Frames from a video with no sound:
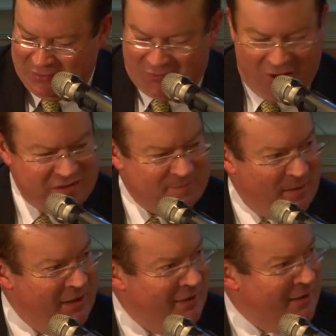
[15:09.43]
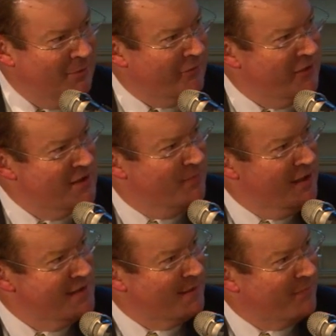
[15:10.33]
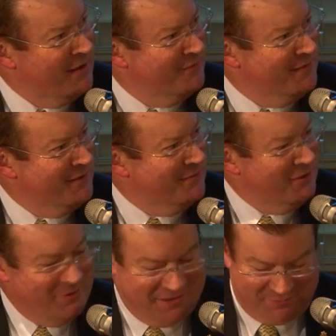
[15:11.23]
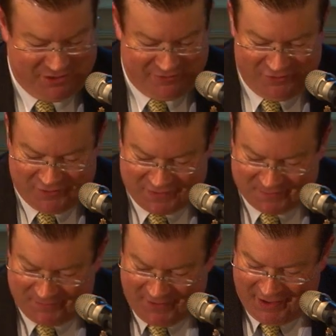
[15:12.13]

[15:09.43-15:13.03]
Rose Bay, I don't know, one of those bays up there, they always get me confused.